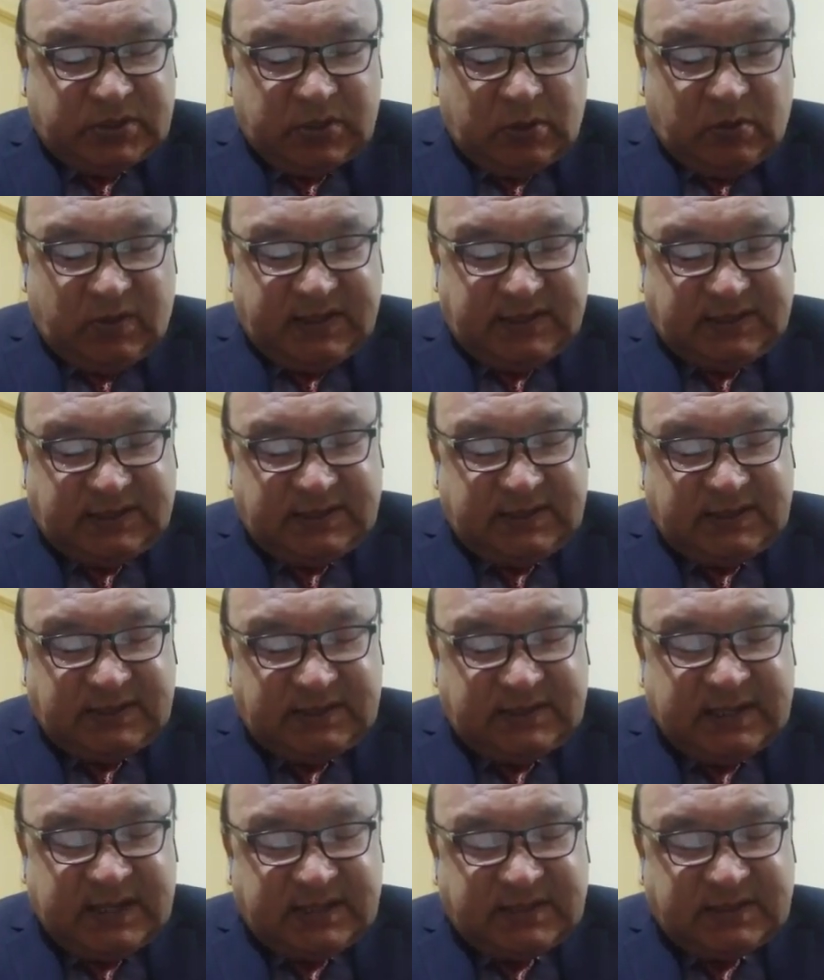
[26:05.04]
jurist
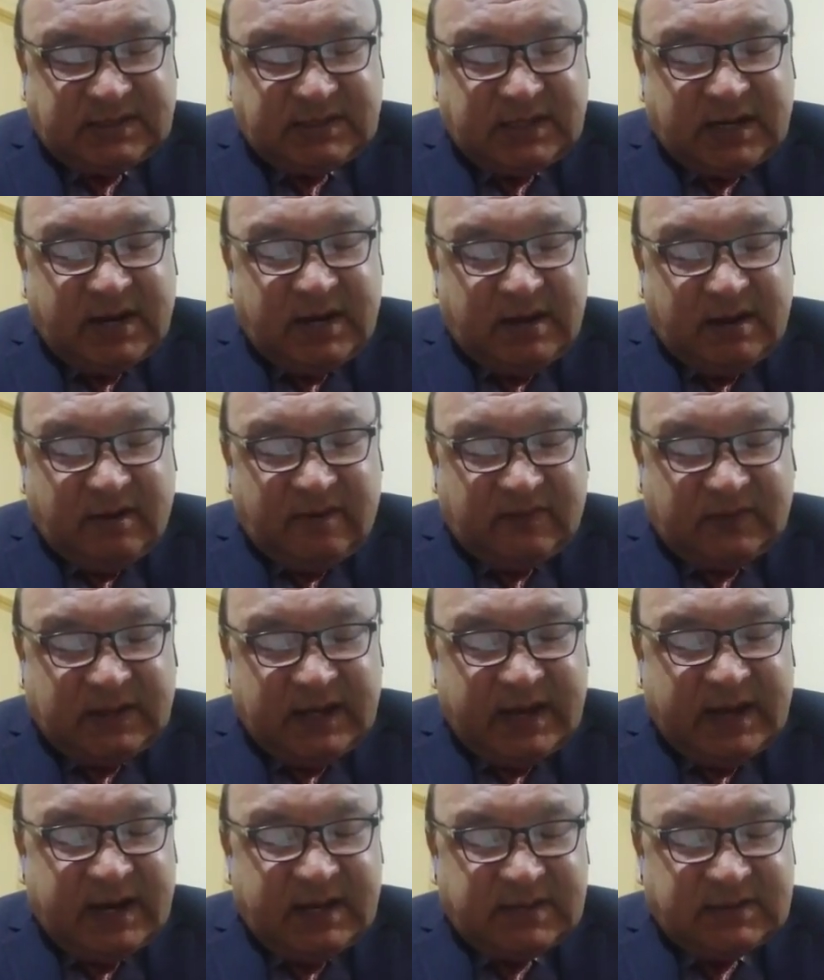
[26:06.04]
is that study of
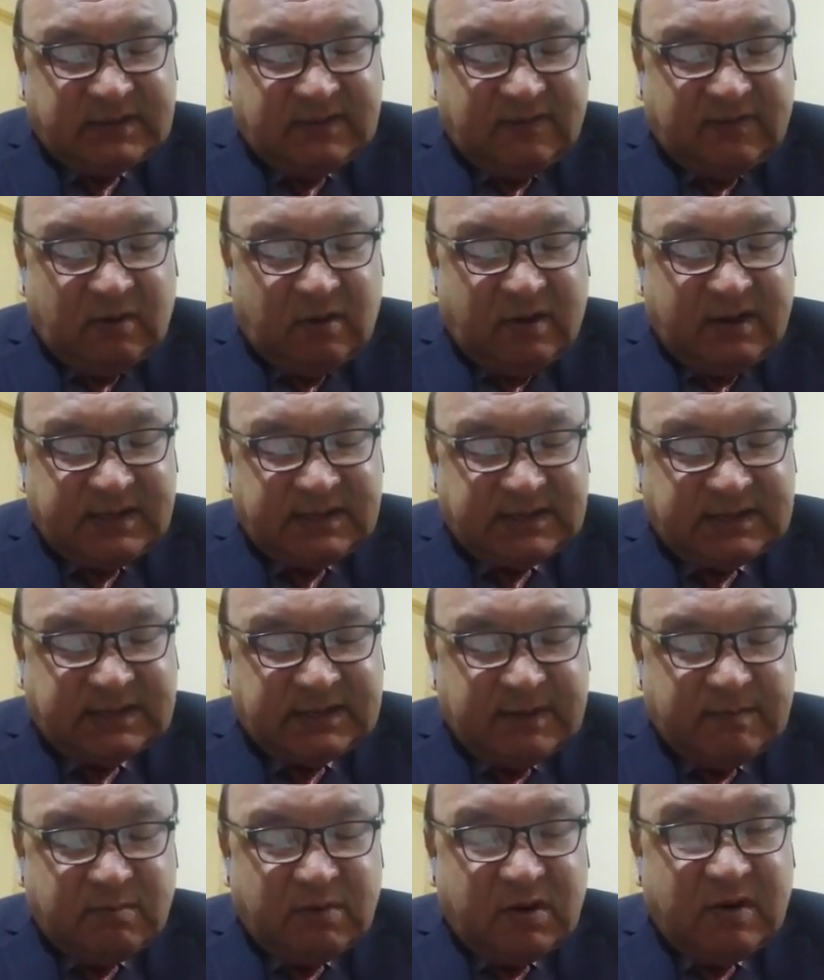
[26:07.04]
the ends of law is a
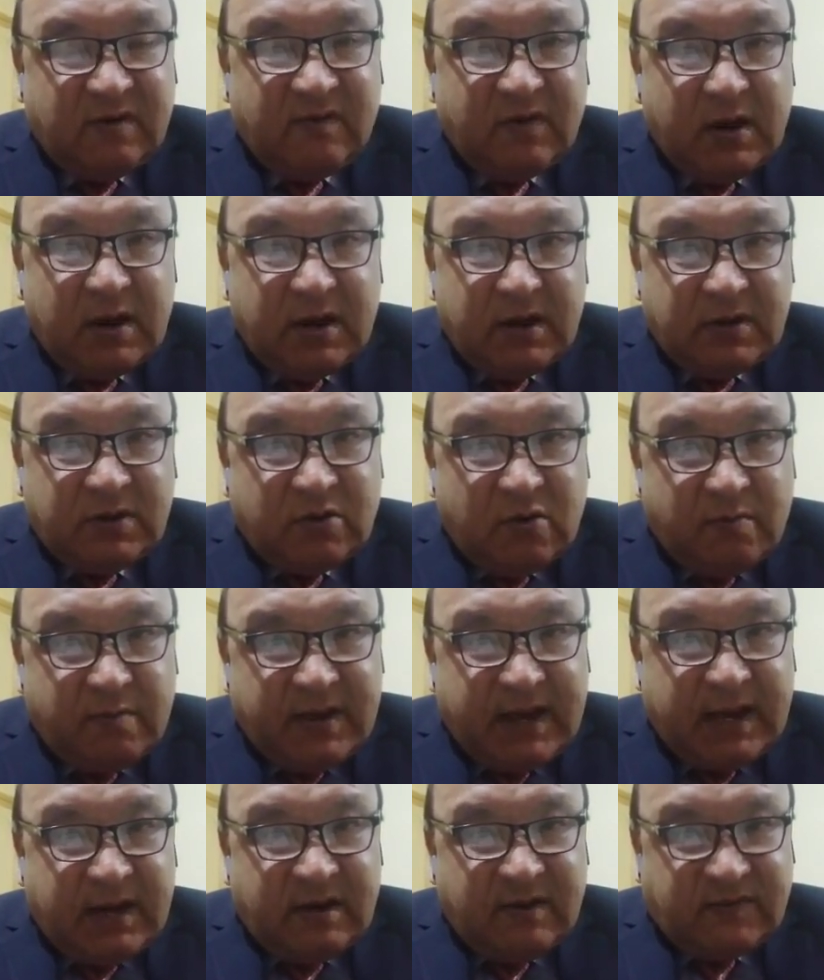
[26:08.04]
symbol of
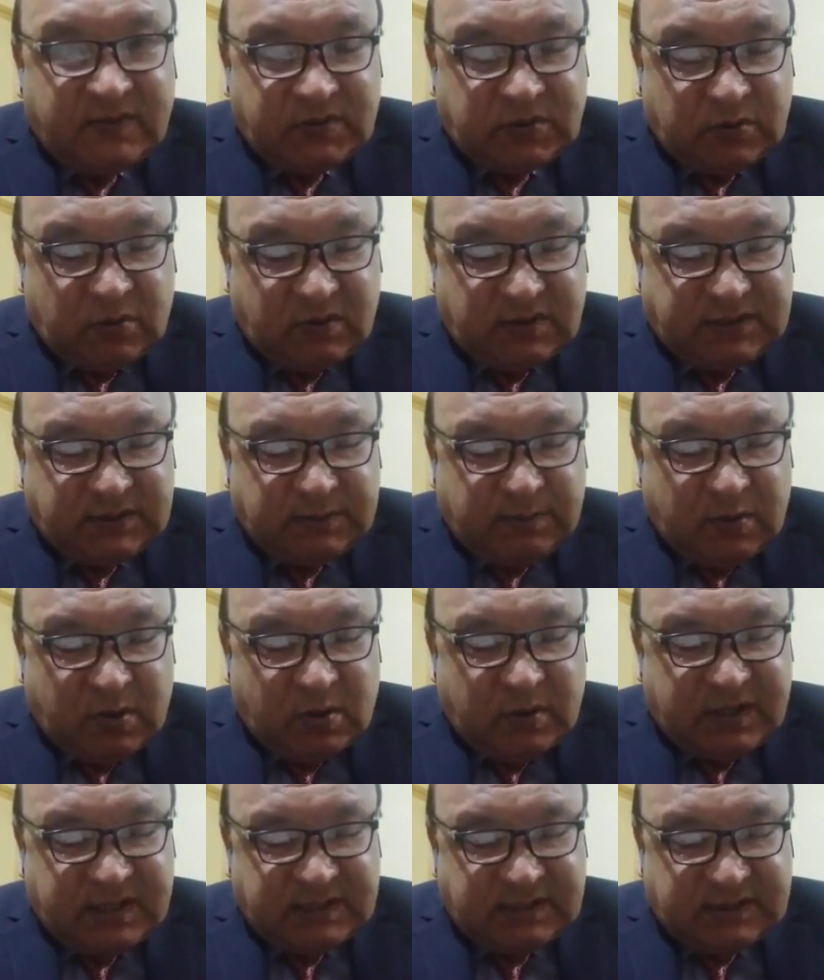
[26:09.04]
domain of
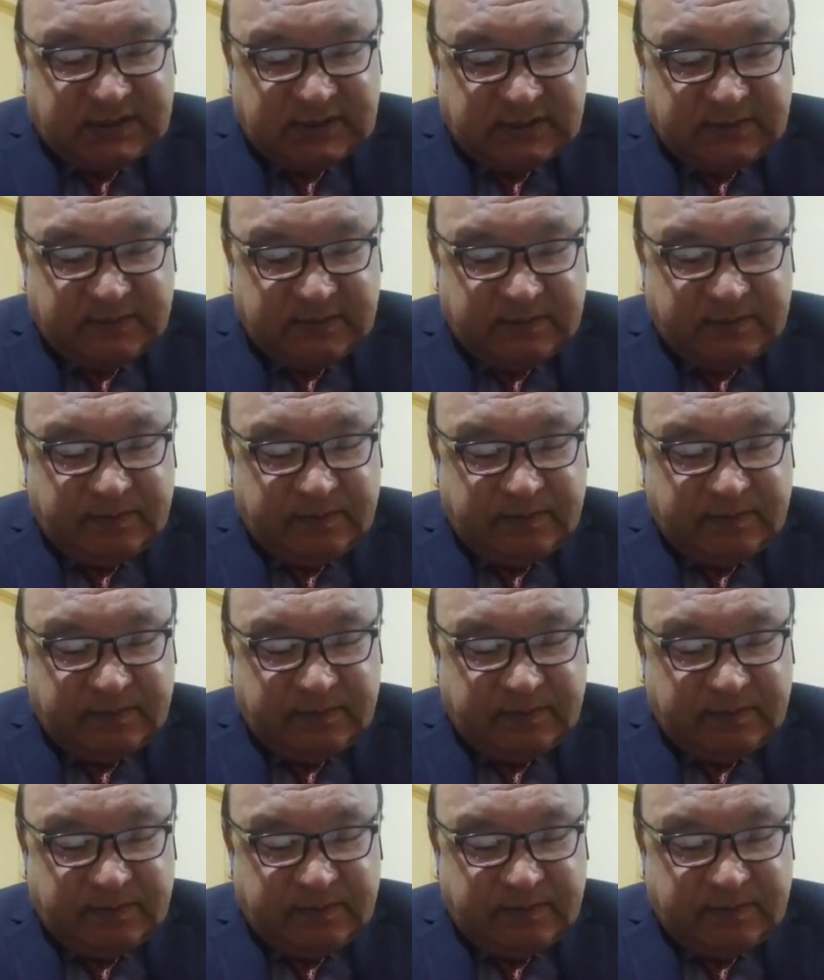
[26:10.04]
jurisprudence.